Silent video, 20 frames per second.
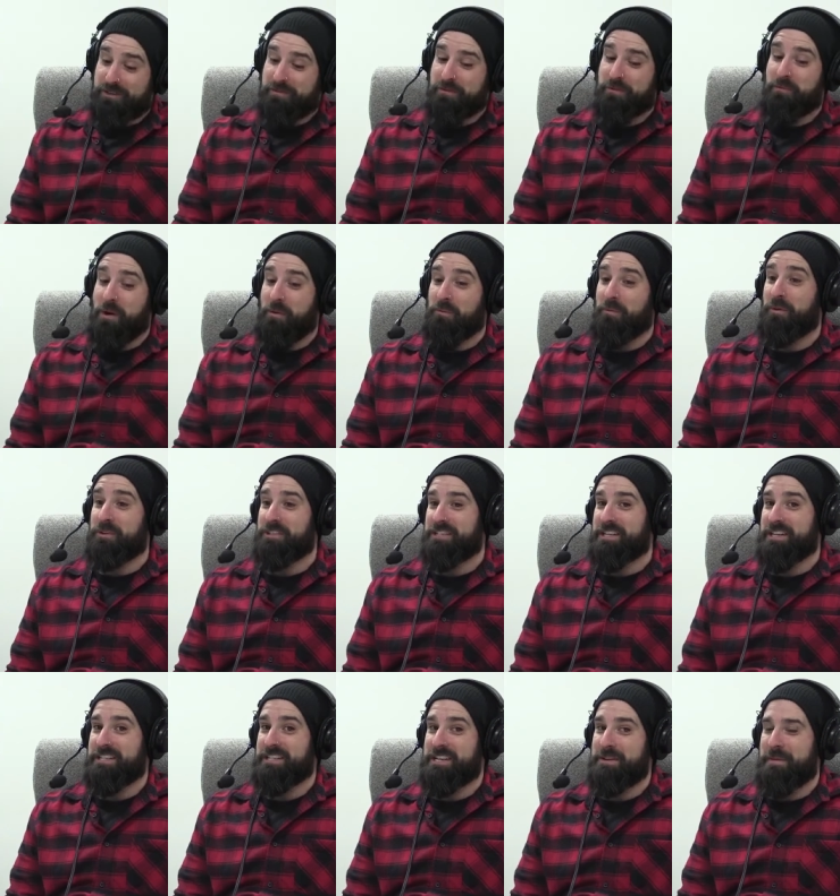one was
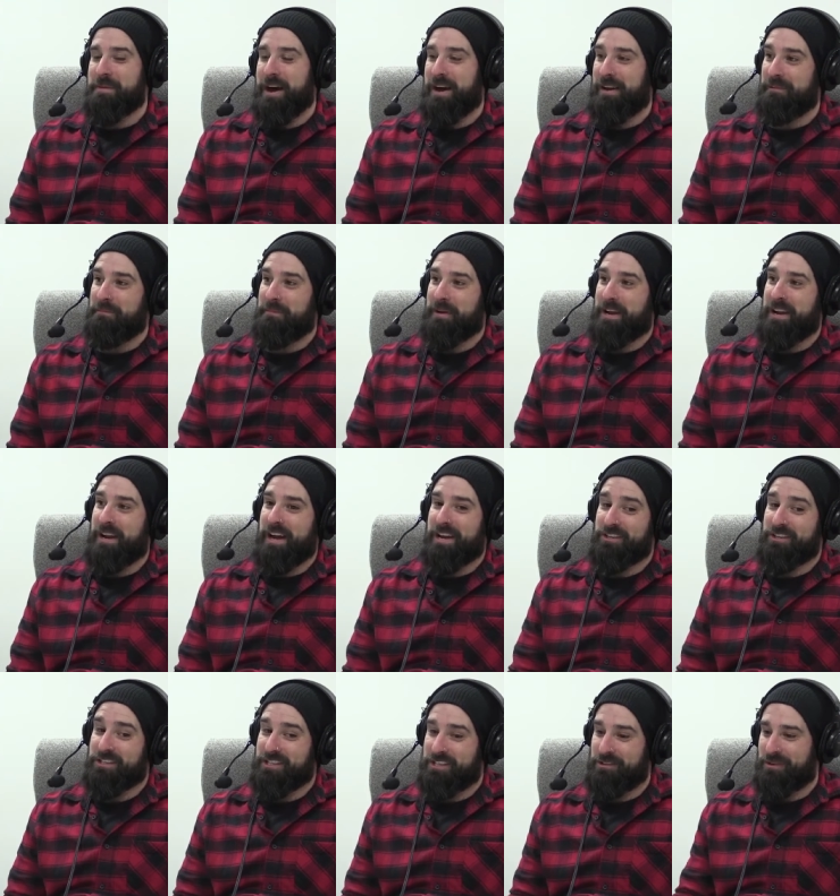Dusty Martin, but you
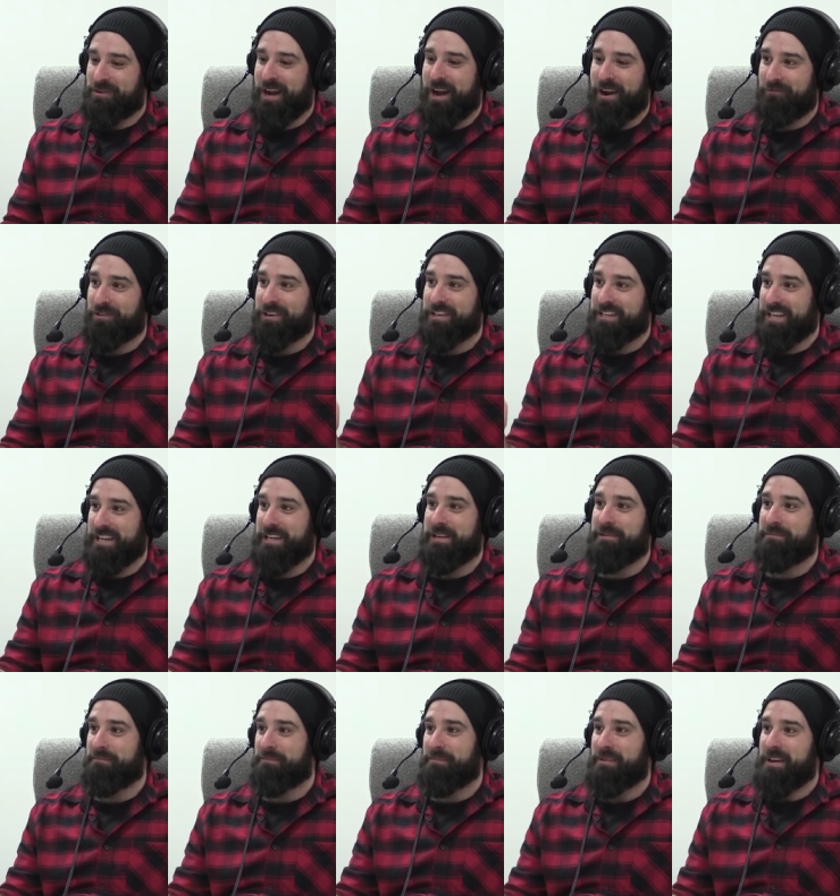still can't
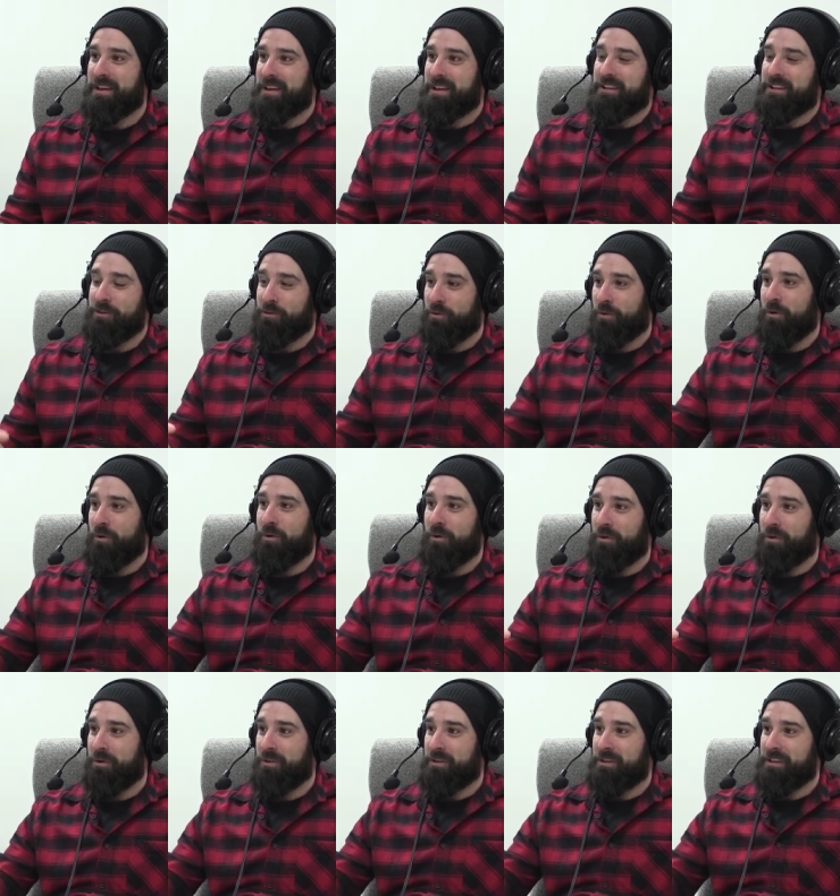redeem your
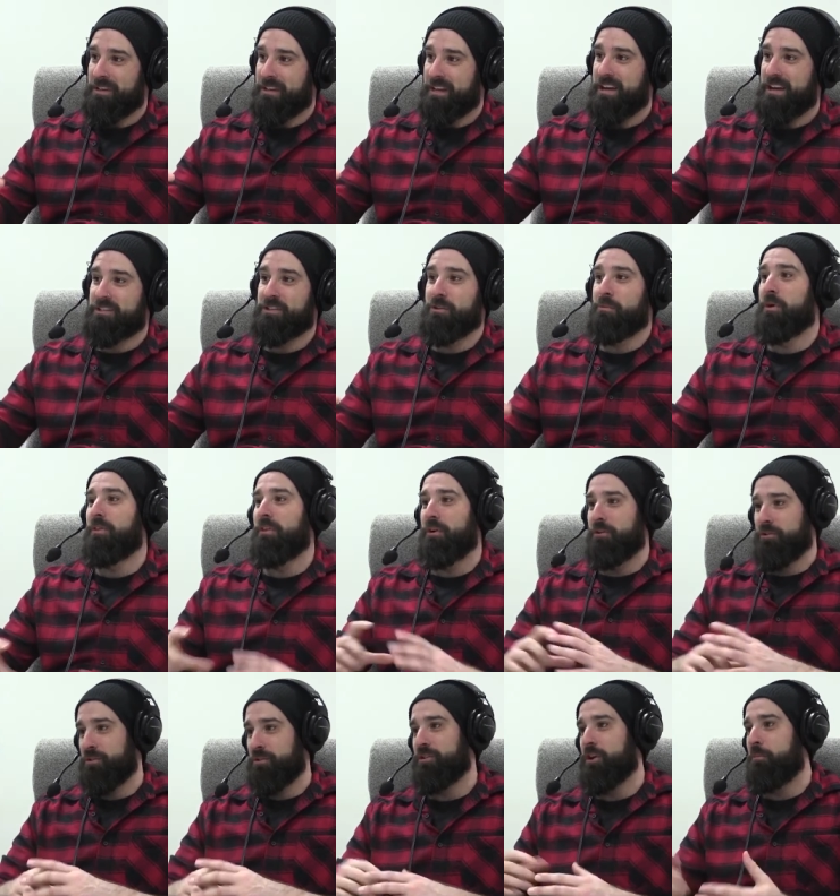card. So what they'll
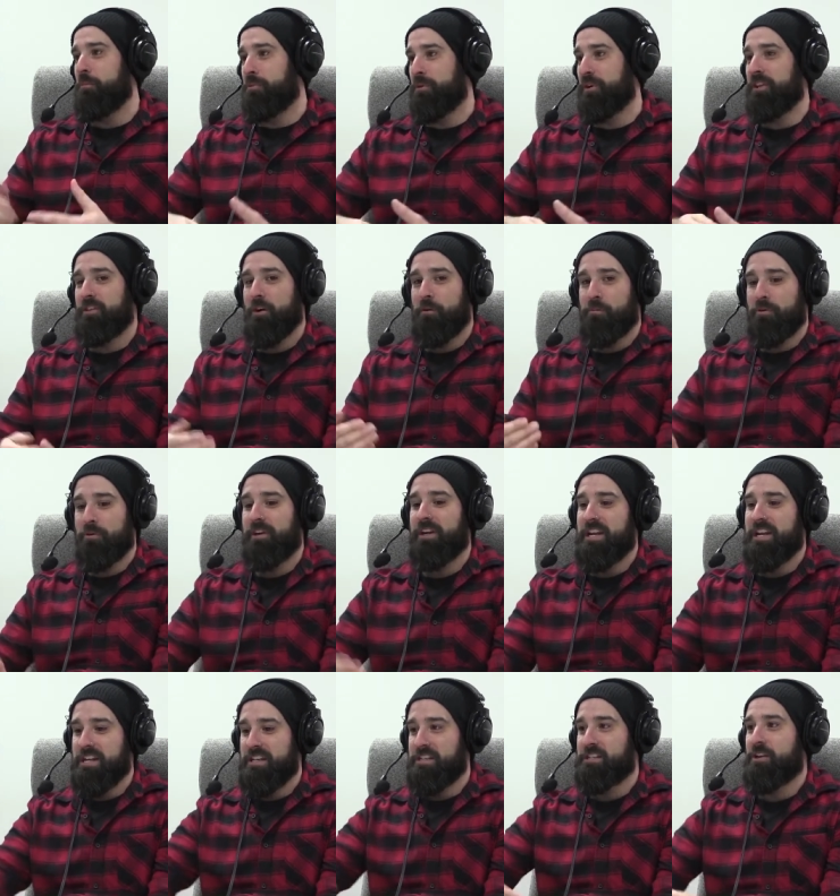do, they'll put an
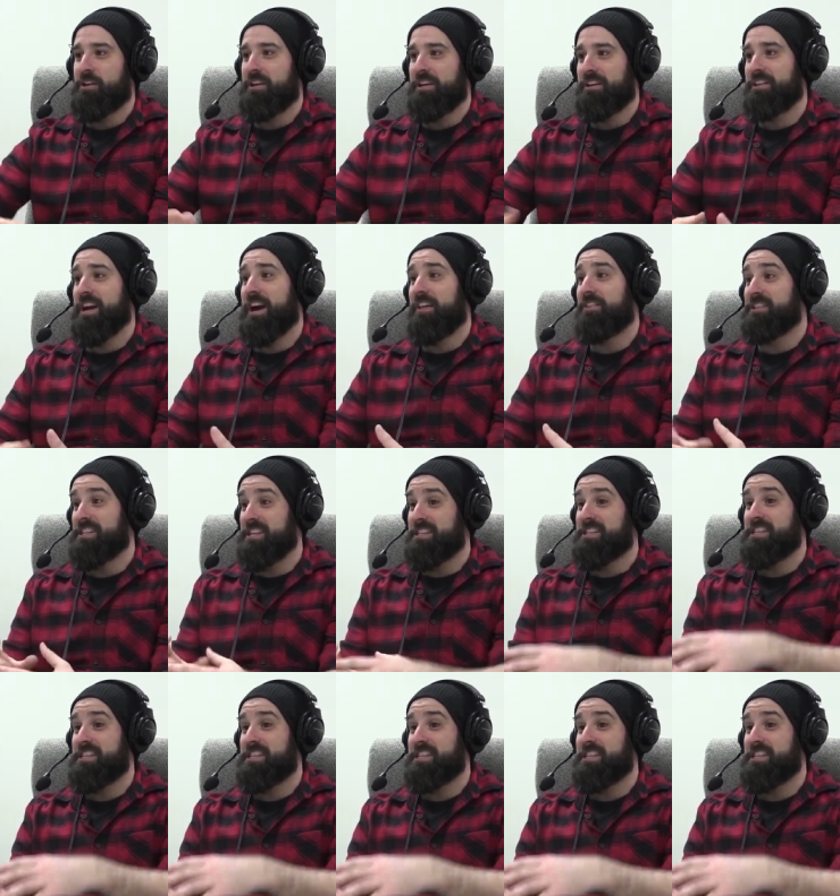insert into the card that says this